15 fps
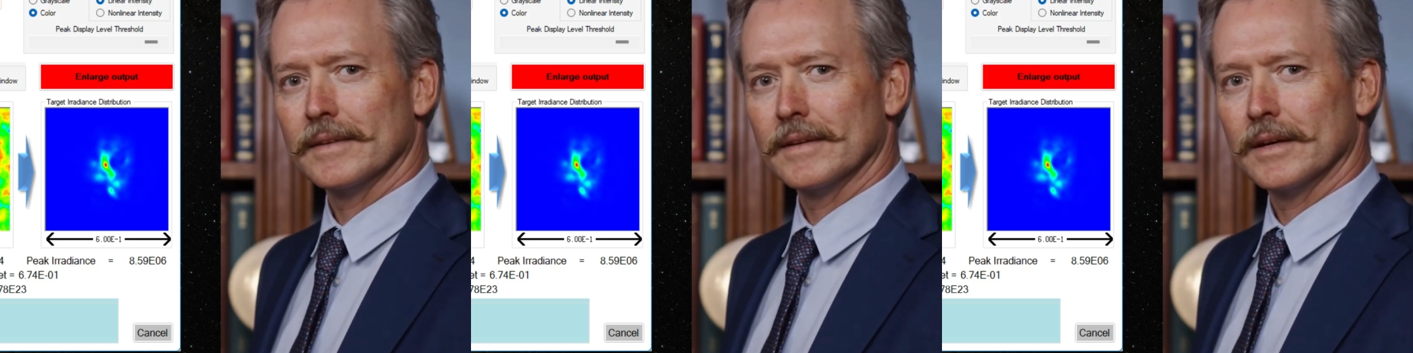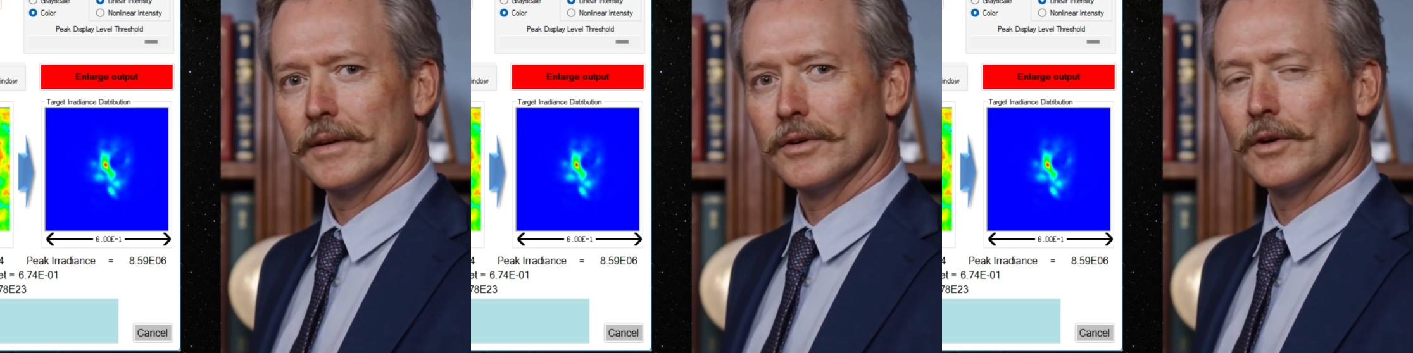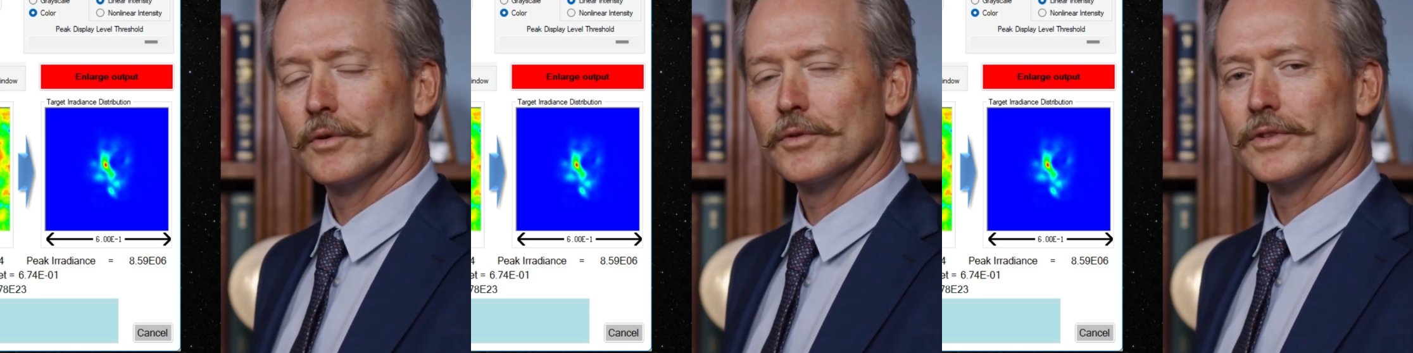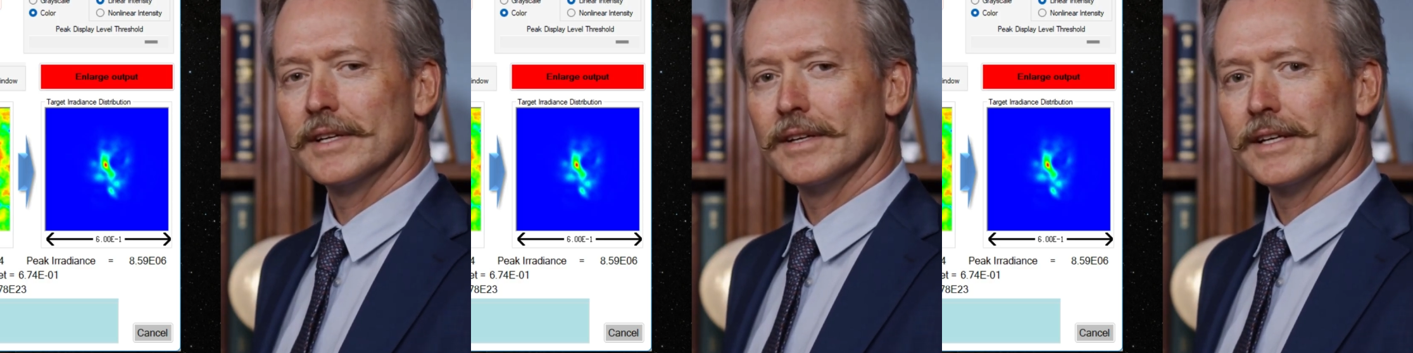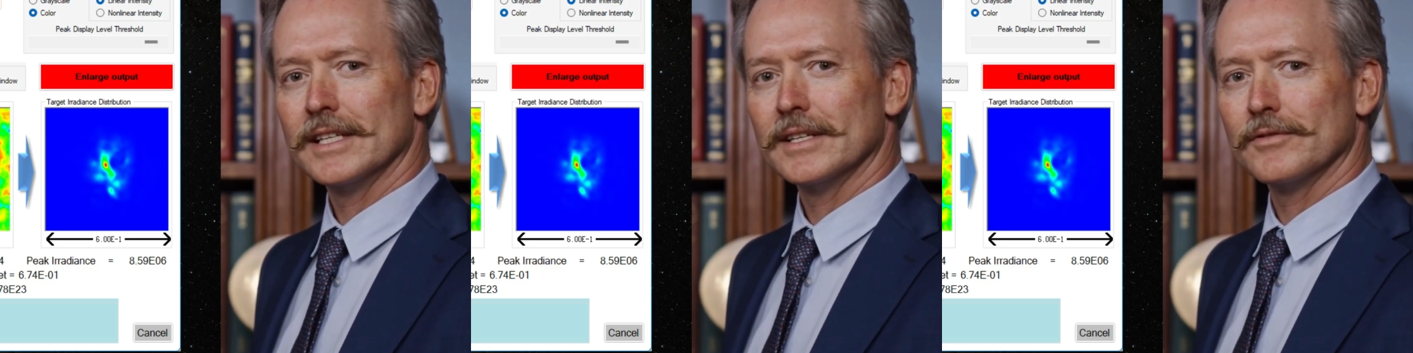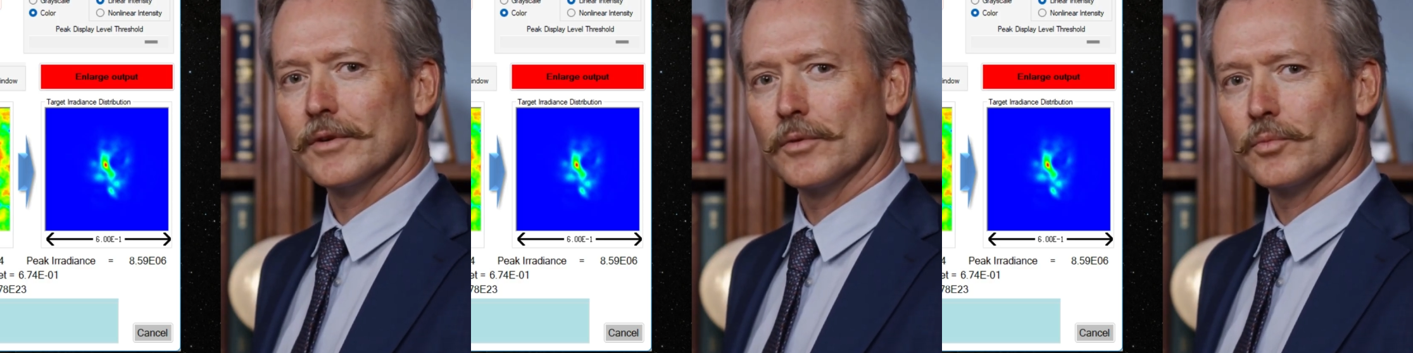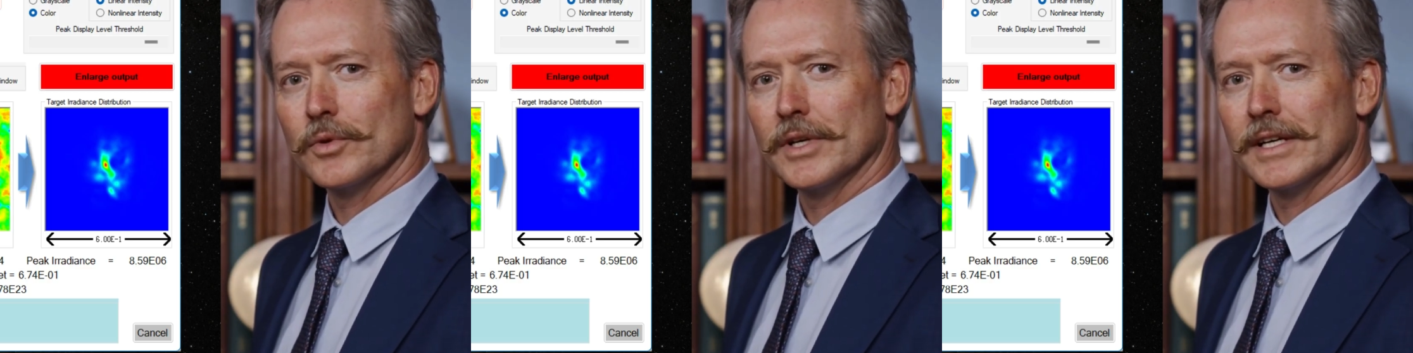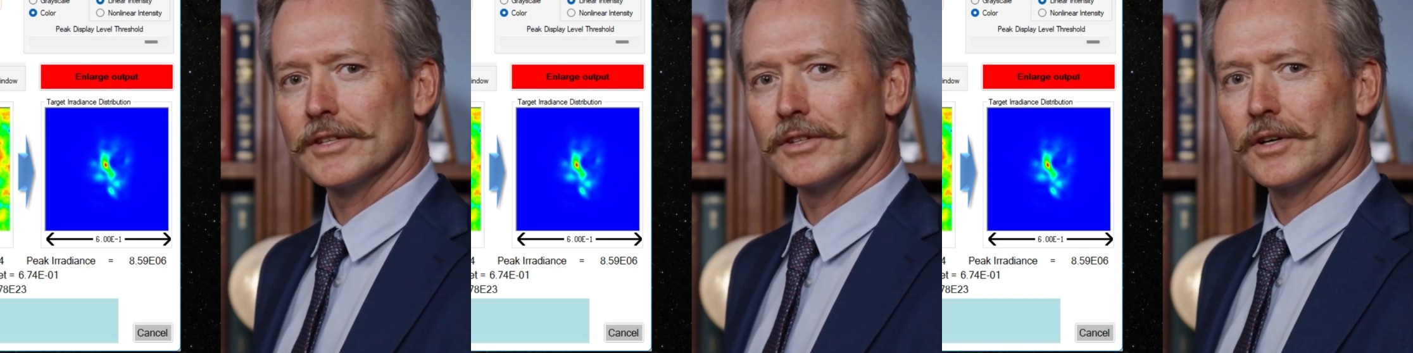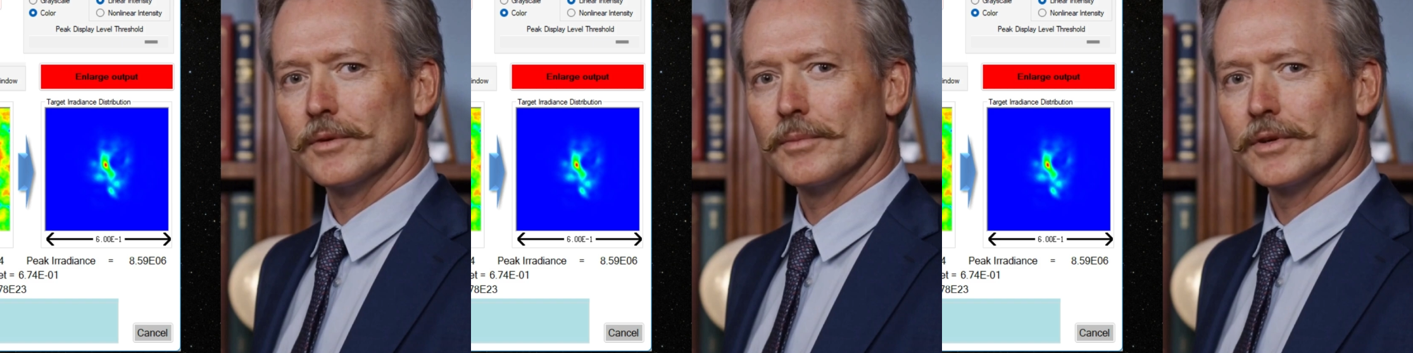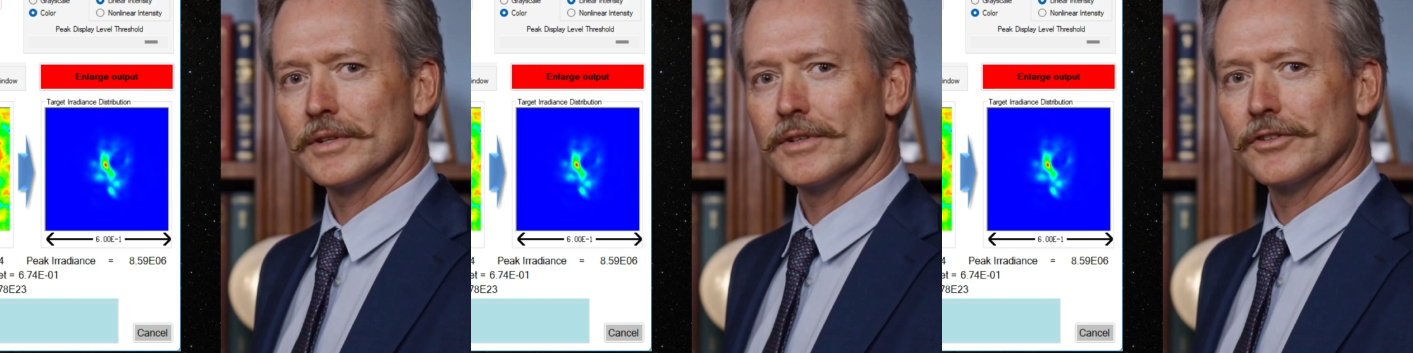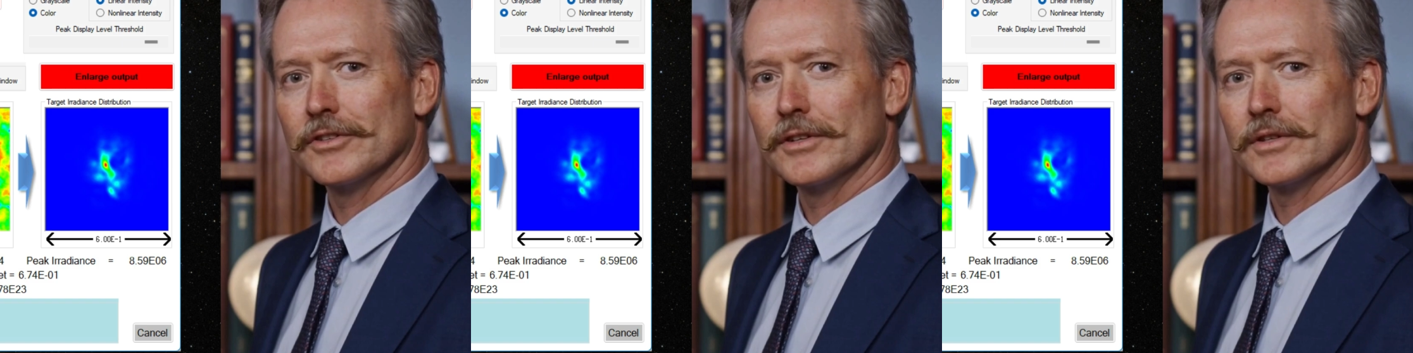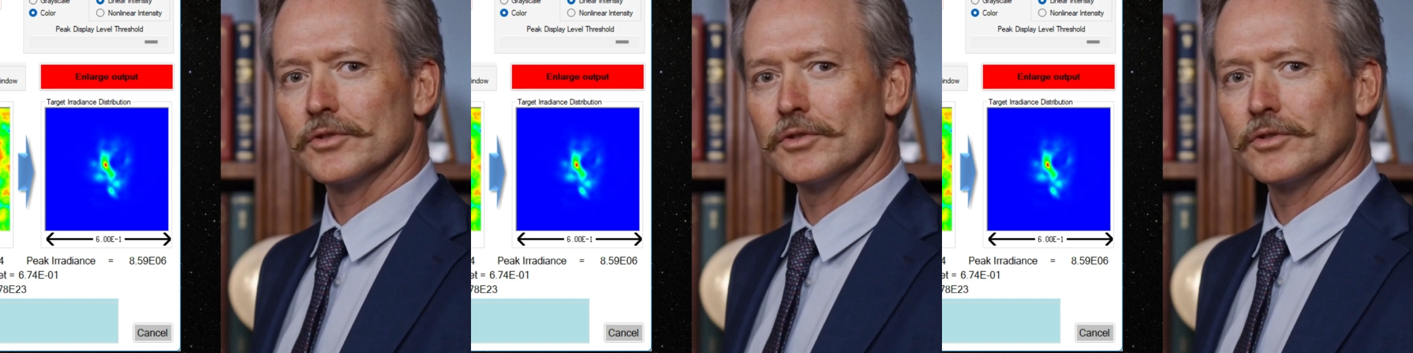Note that even weak turbulence